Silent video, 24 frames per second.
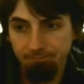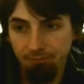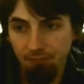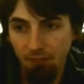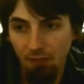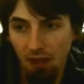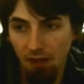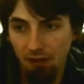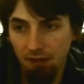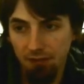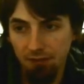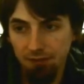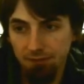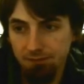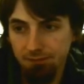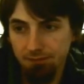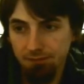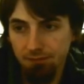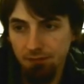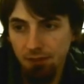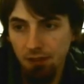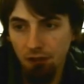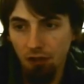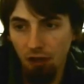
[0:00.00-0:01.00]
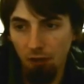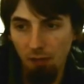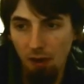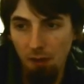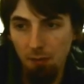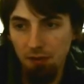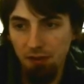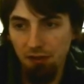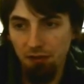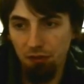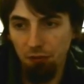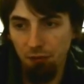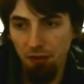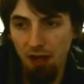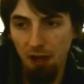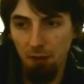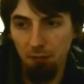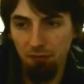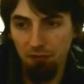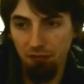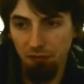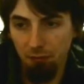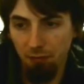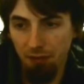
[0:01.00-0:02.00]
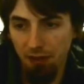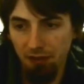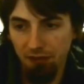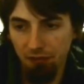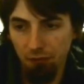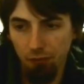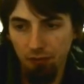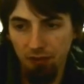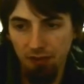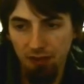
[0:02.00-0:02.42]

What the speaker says: I don't know, or maybe you get 3 albums for the price of 1.